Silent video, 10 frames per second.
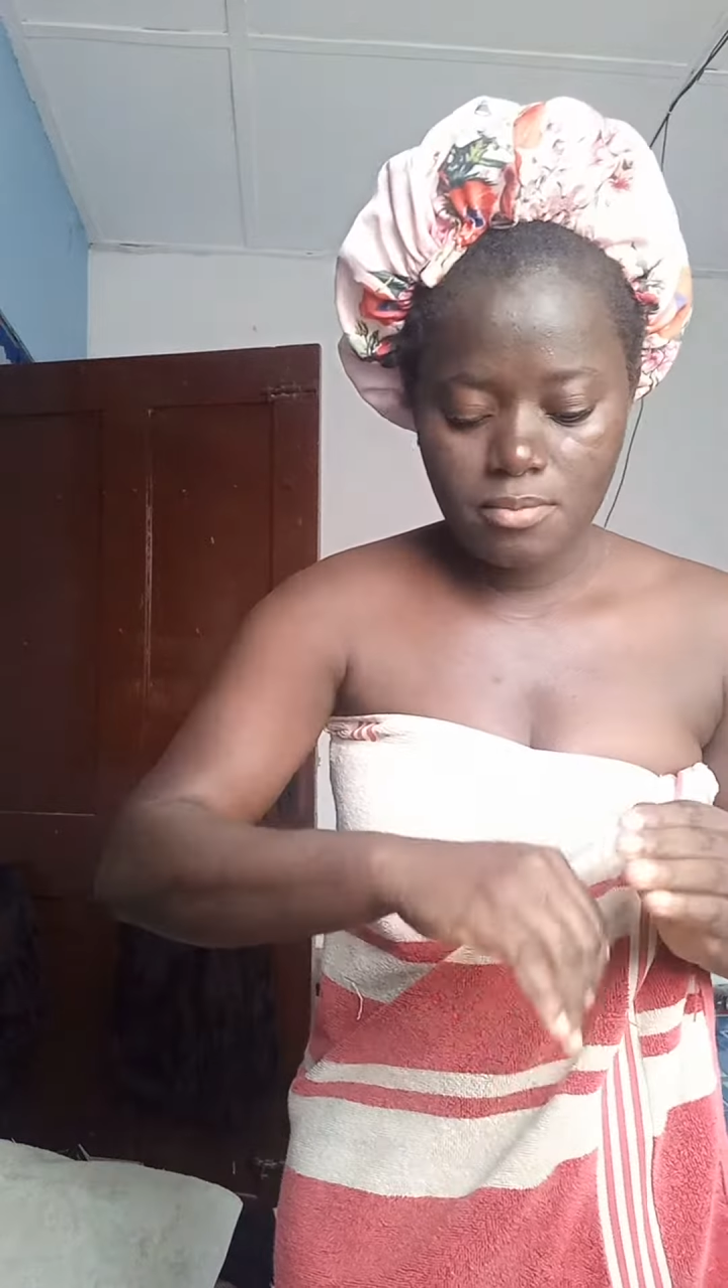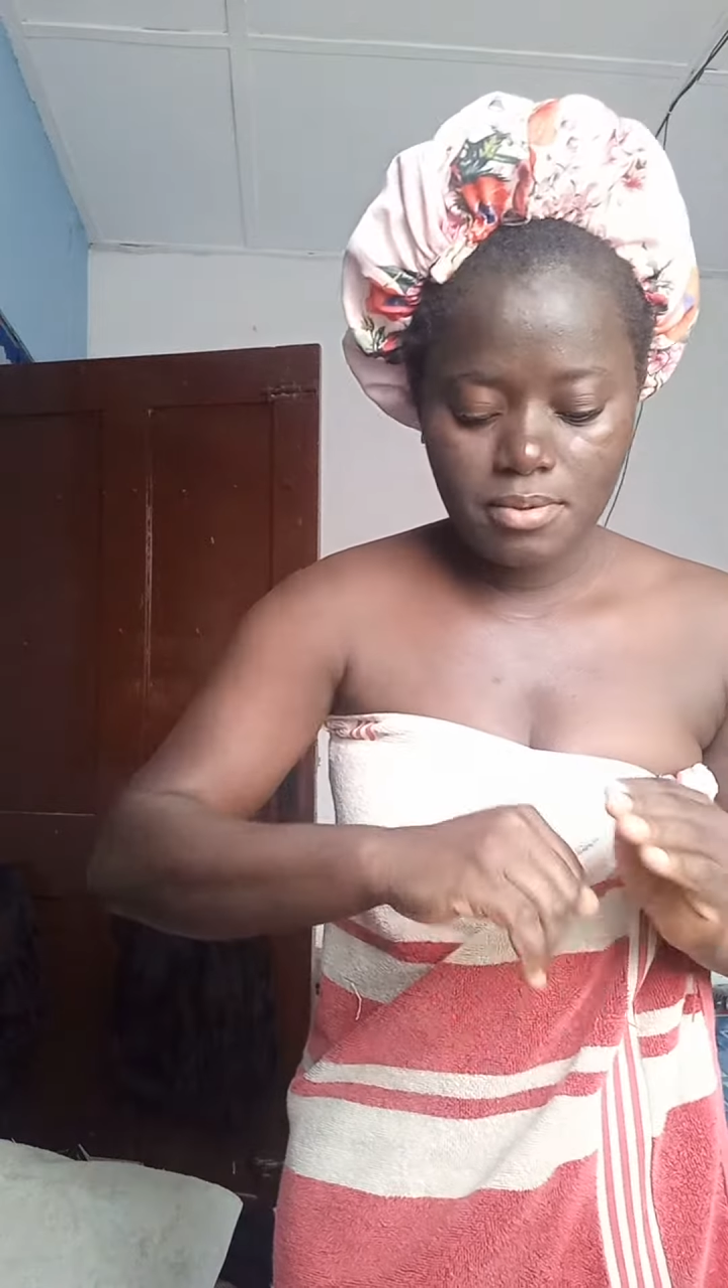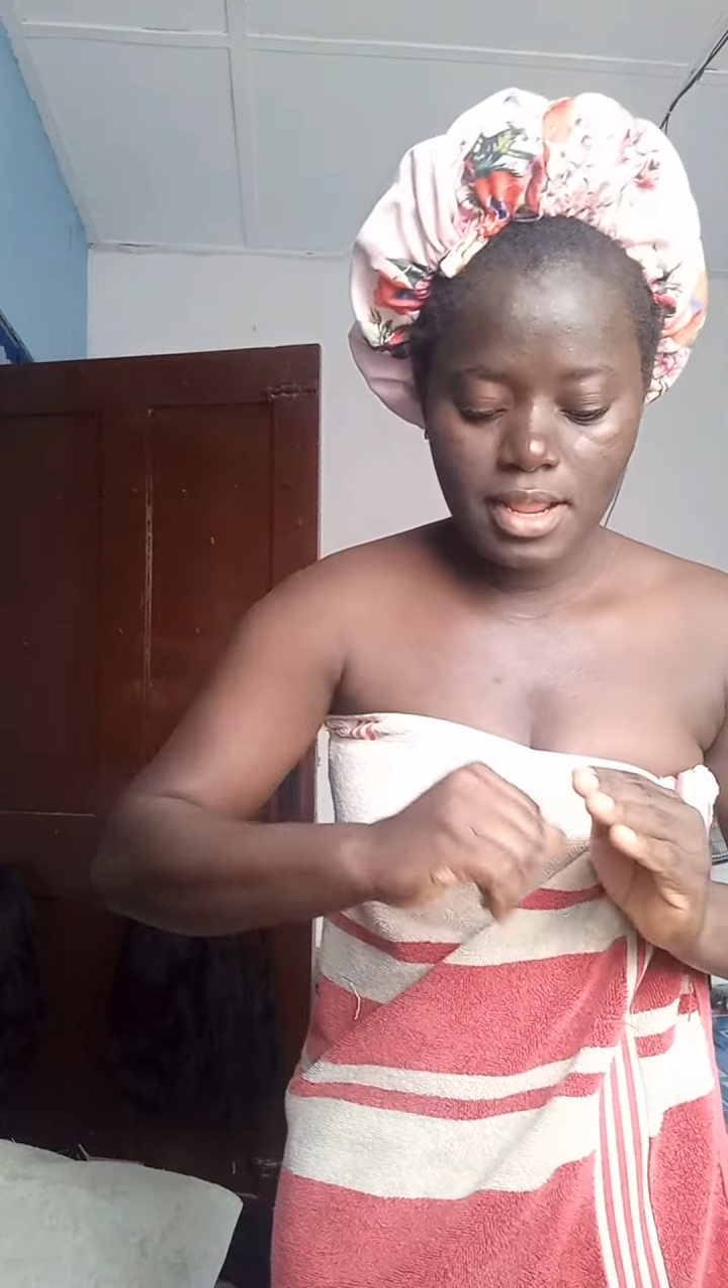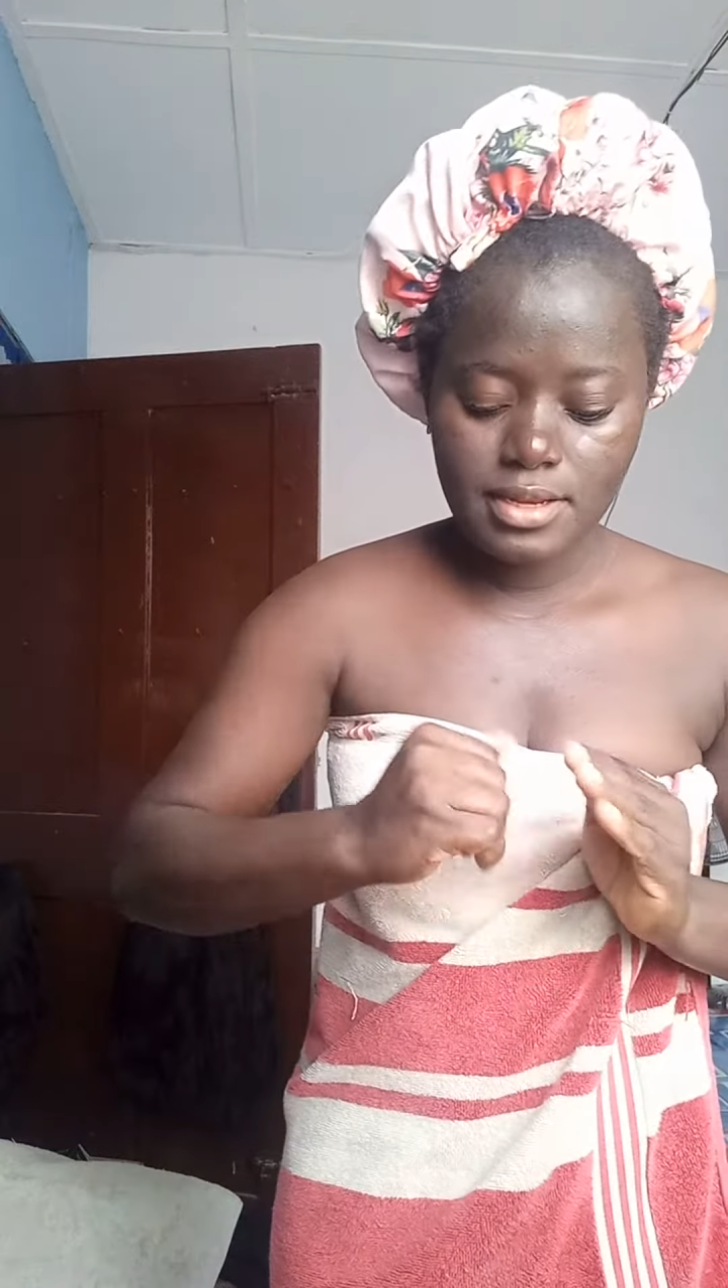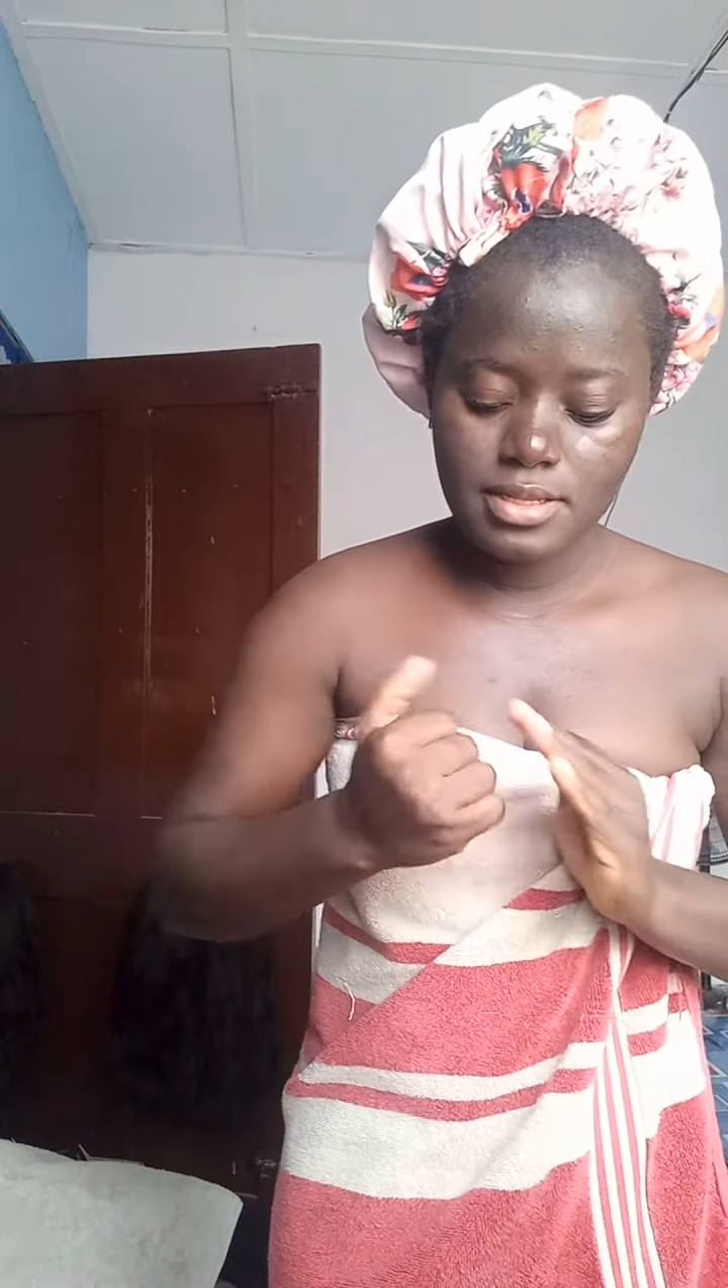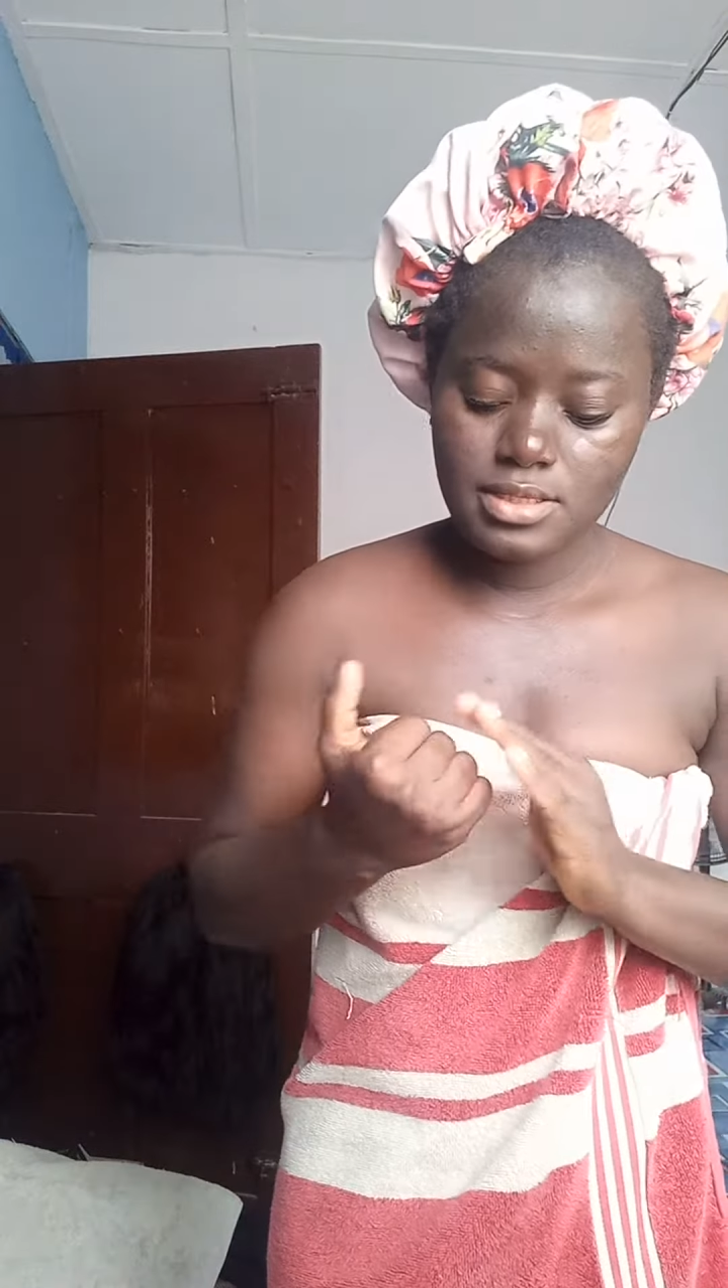applied